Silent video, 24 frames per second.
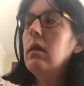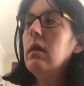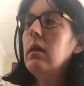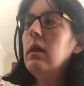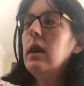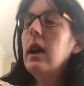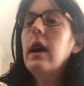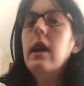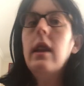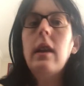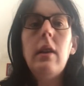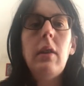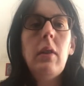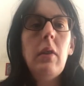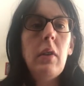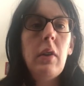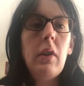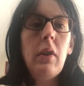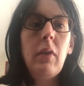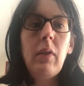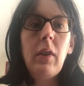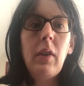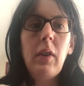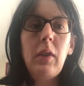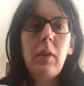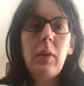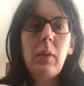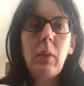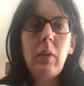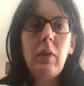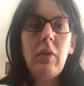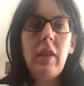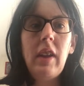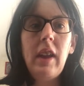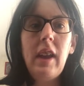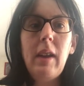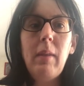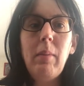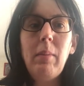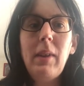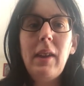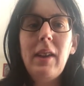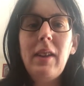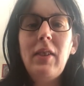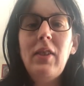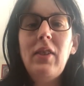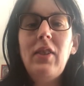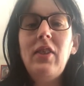Universal
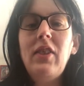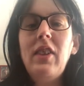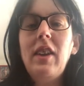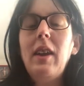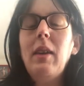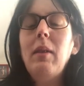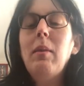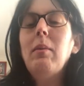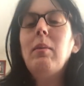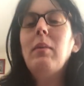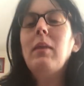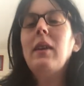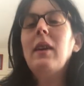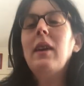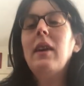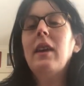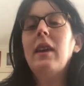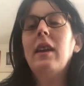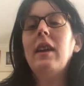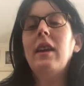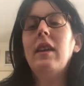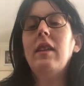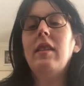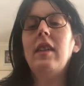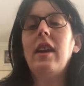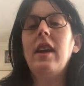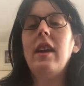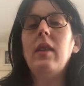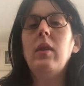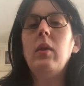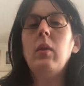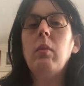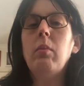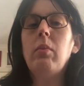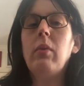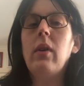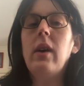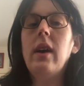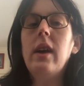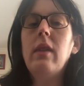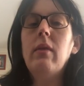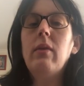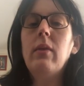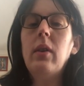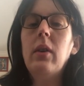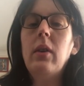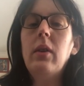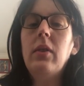Championship, Daniel
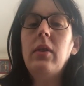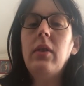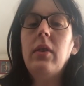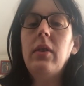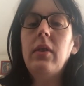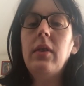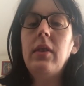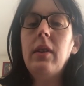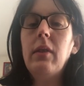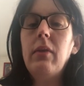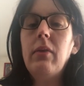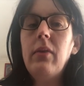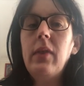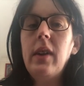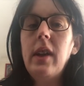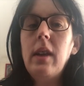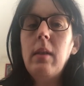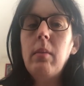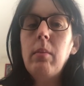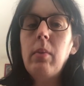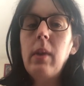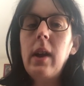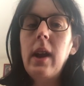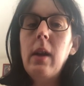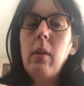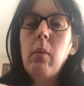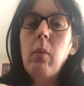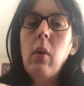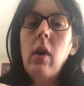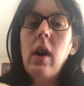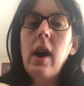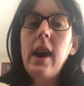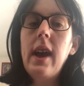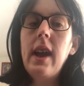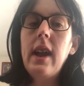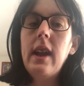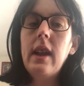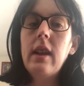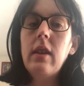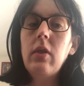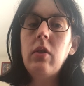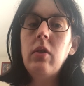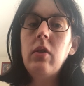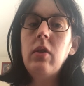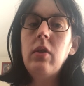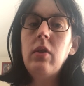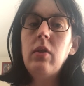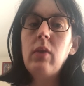Bryan versus The Fiend Bray Wyatt in a
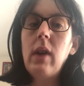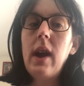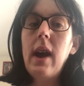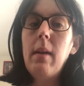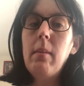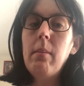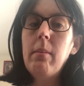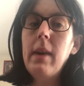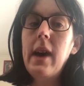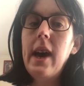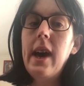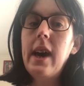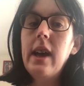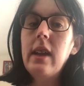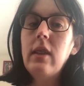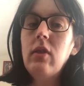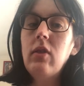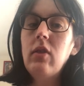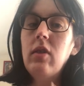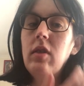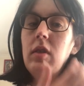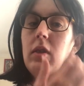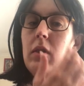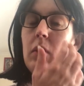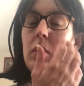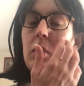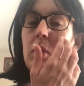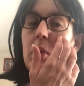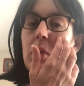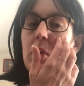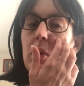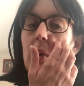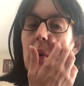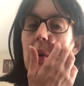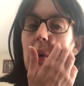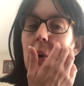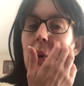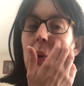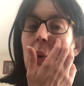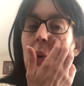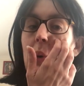strap match. So,